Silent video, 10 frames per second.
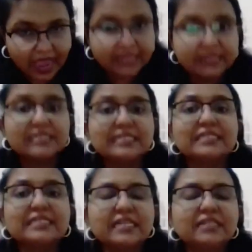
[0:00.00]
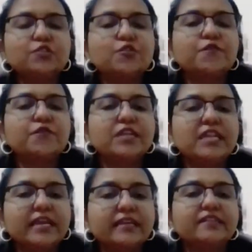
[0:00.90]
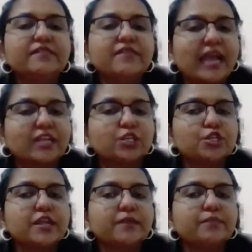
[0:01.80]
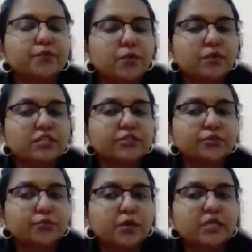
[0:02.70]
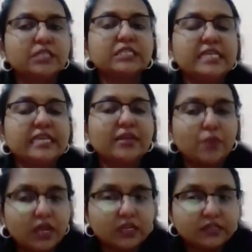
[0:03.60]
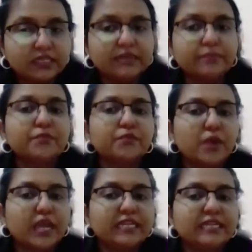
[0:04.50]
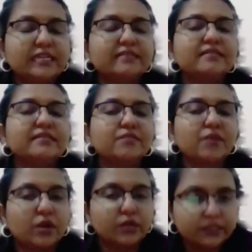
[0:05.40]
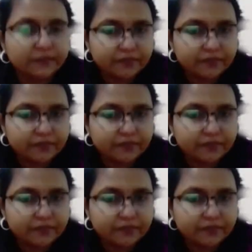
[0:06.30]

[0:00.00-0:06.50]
and the sense of collective action and progress towards equality provided the reward.